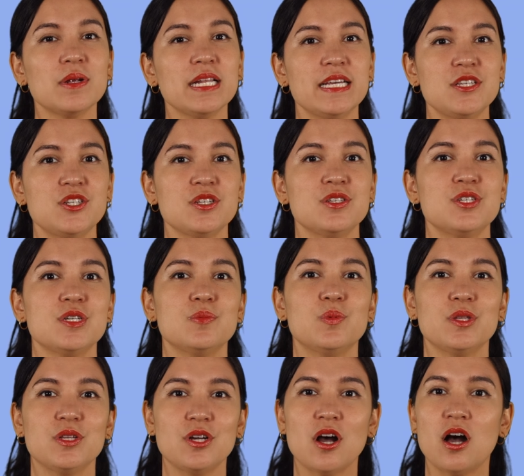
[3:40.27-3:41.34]
our
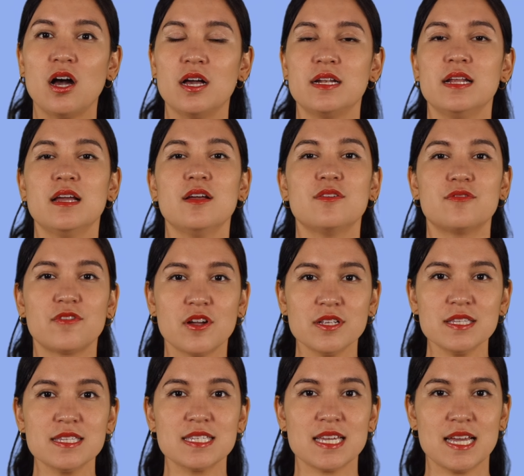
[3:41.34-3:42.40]
relationship with God
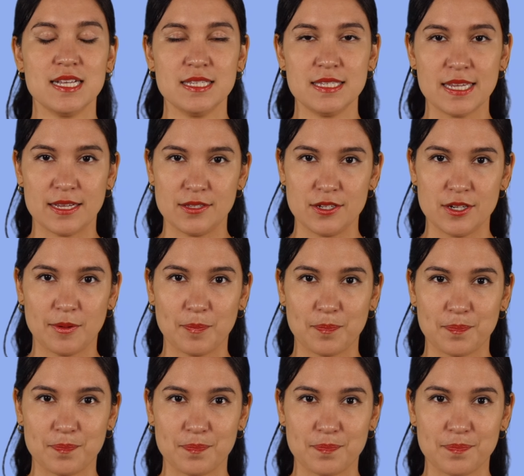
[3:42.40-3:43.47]
front and
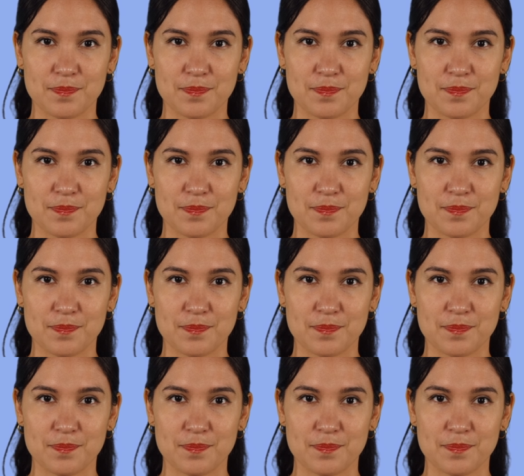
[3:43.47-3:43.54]
center.